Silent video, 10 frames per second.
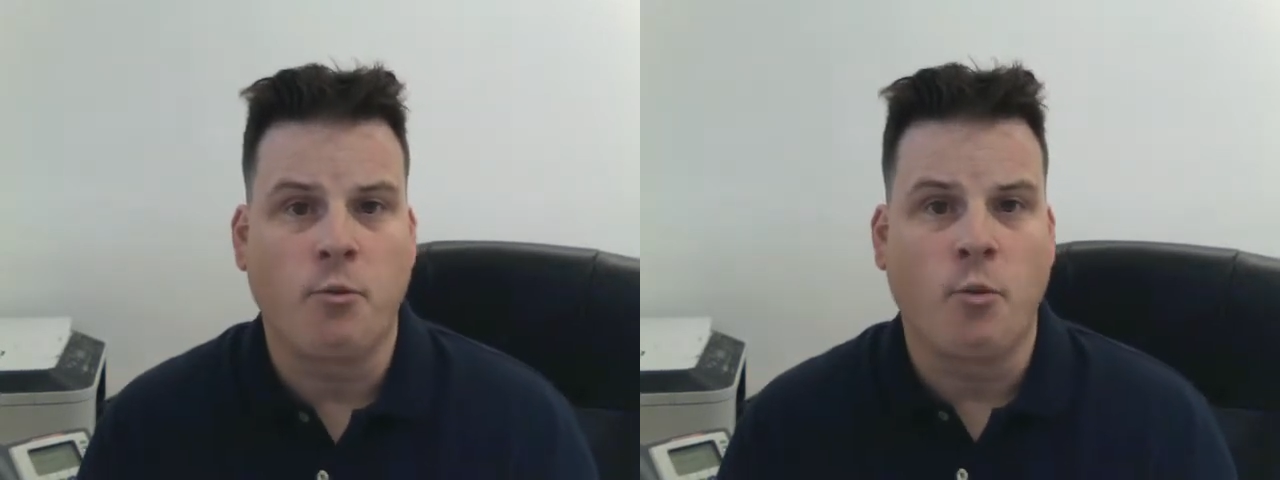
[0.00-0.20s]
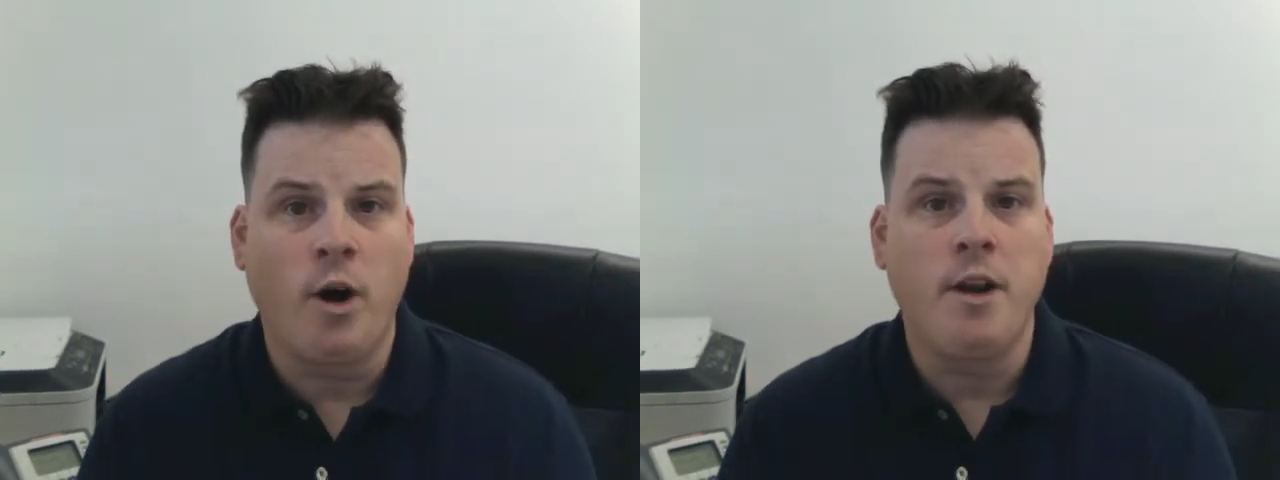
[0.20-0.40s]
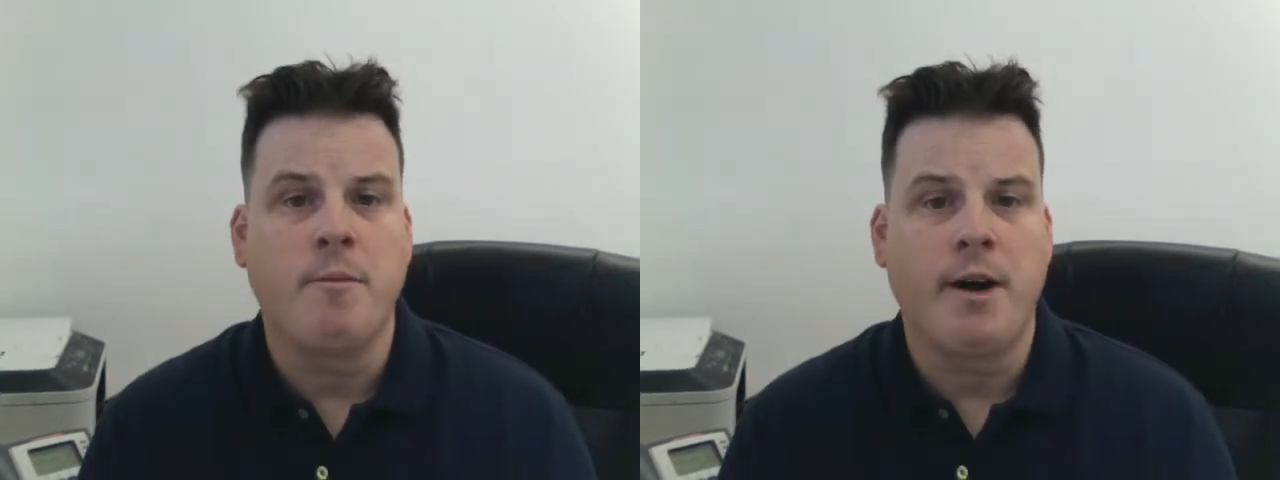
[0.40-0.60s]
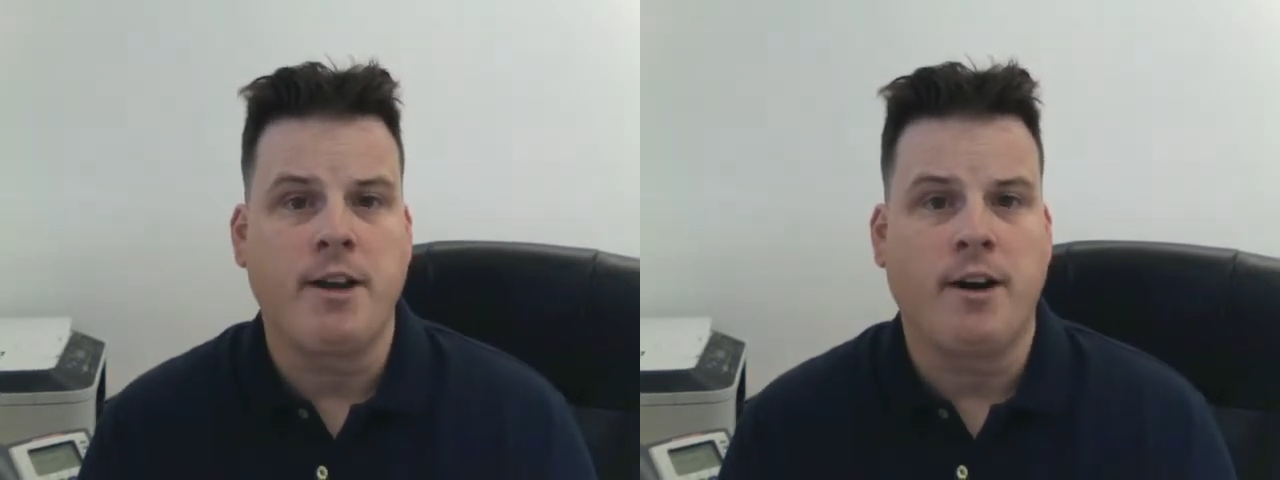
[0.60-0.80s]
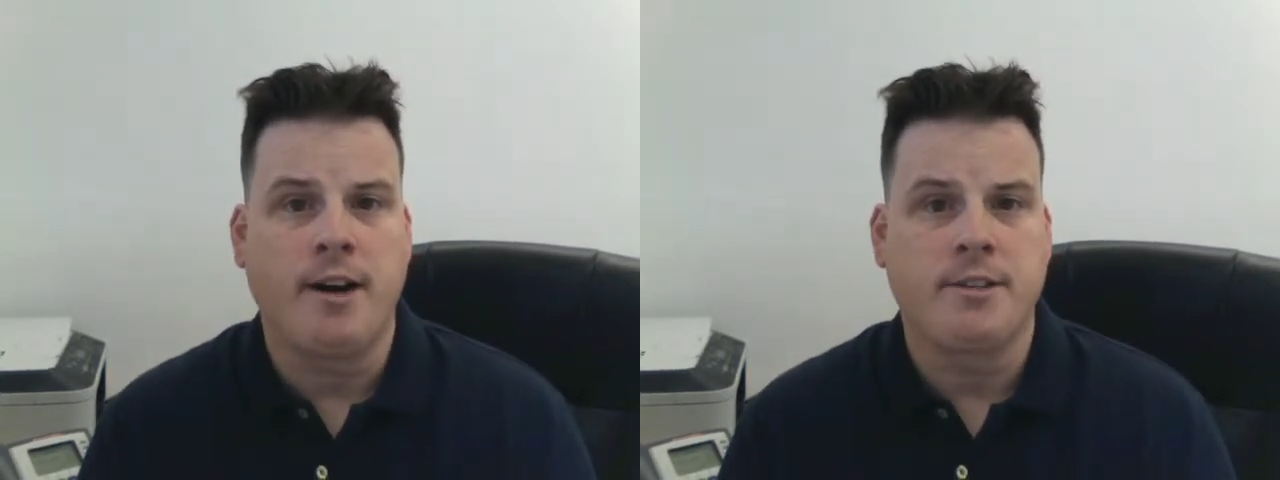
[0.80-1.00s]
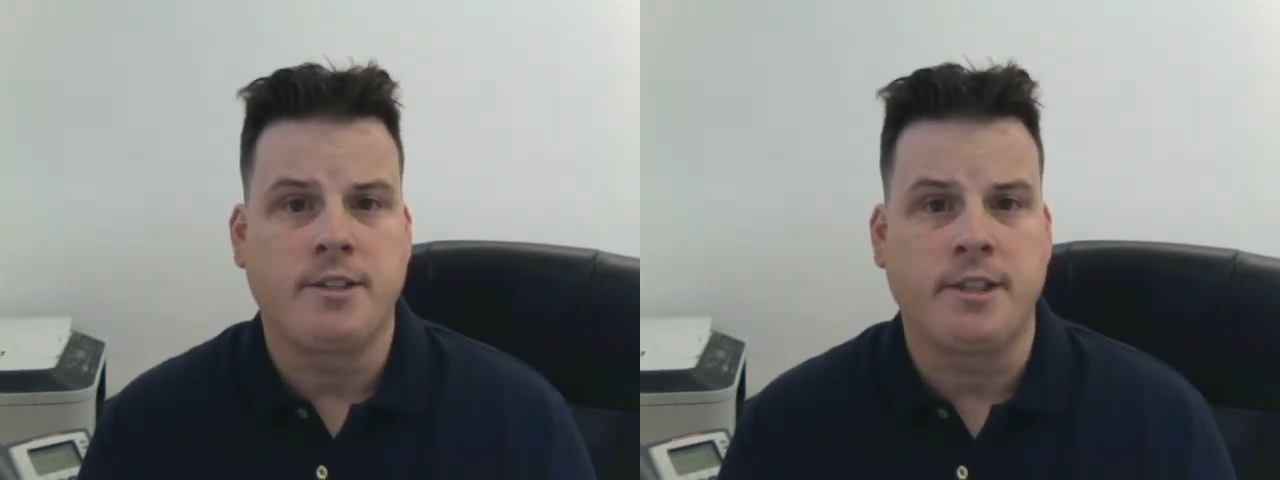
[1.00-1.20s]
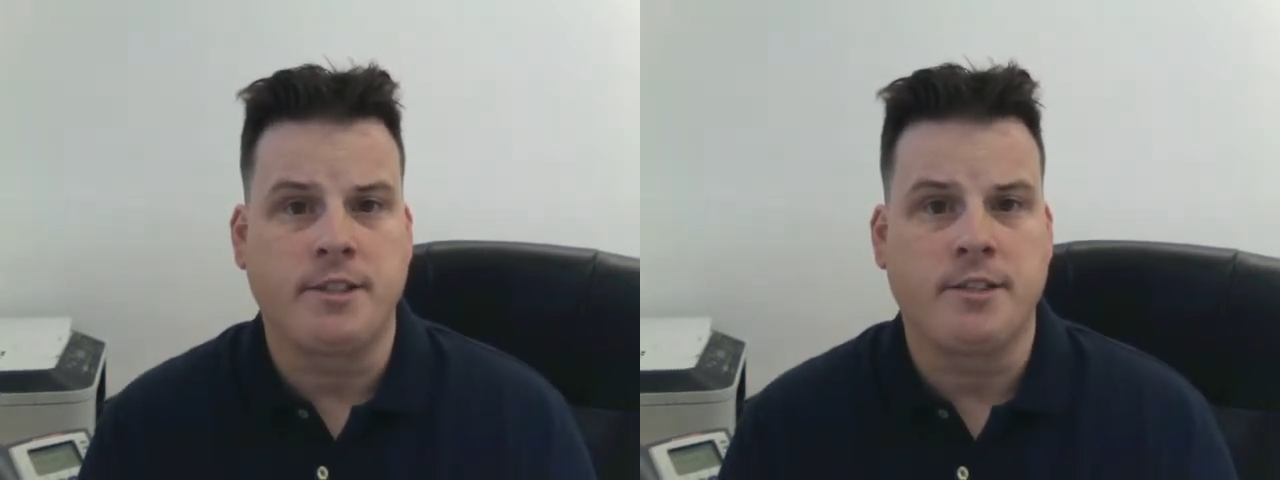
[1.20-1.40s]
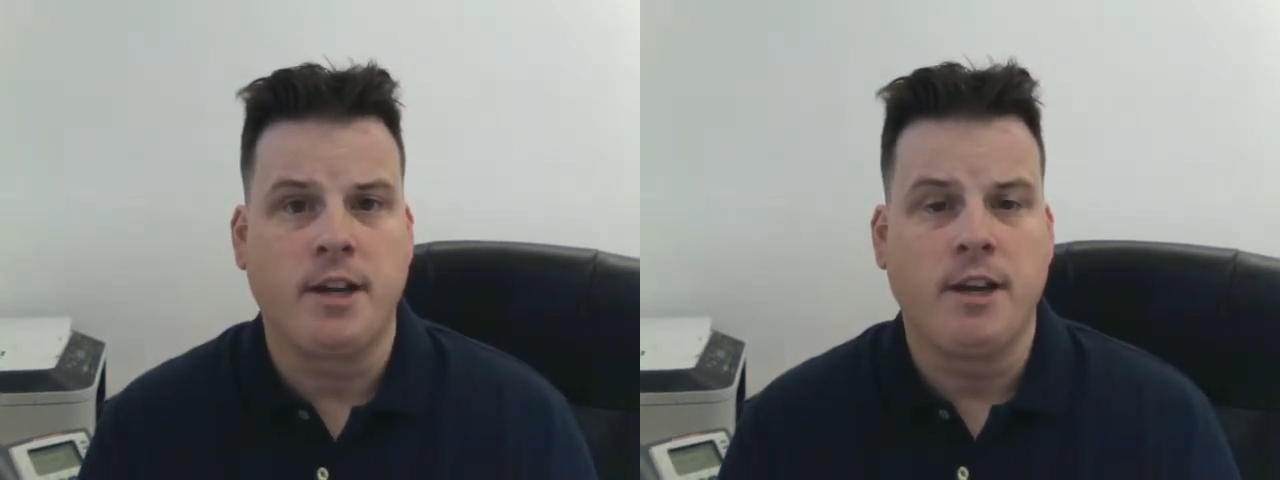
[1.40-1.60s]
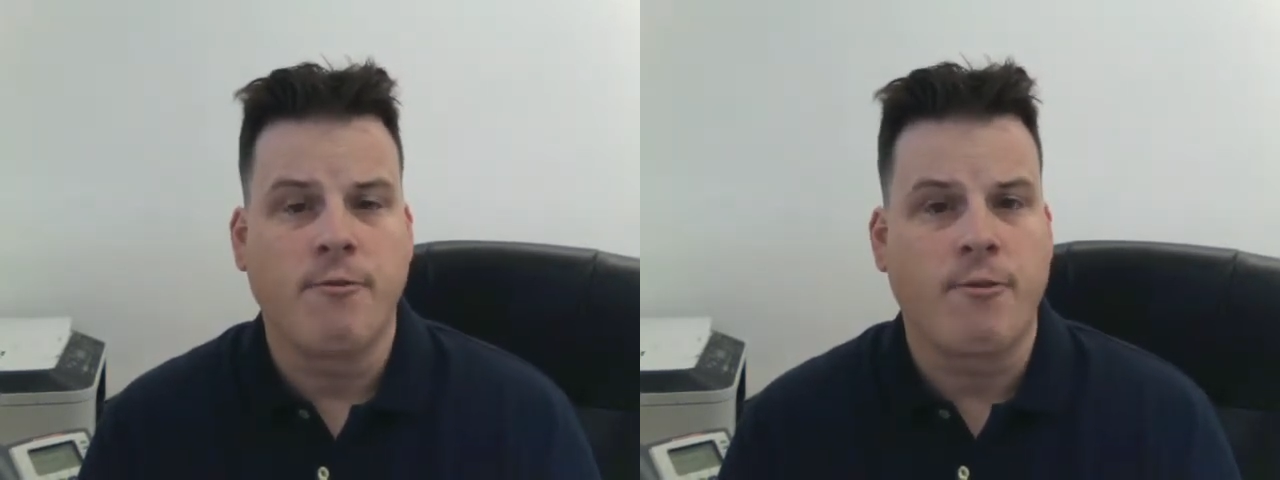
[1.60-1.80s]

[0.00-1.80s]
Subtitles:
what my cost is